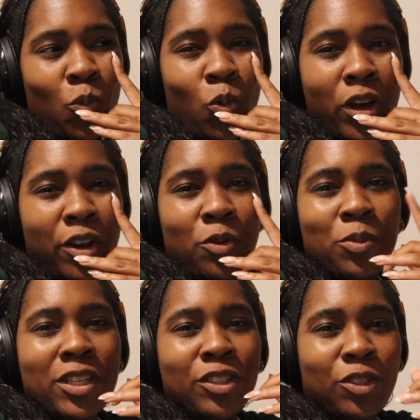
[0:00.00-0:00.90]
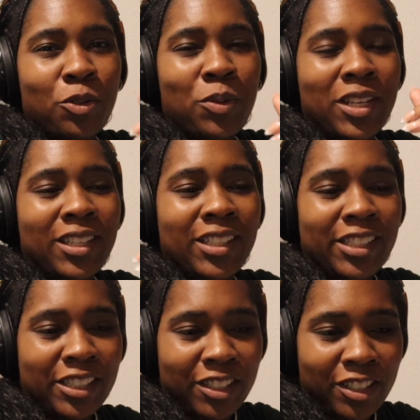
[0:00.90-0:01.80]
what are we doing
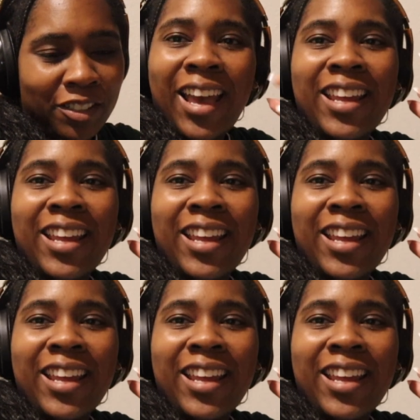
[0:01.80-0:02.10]
here?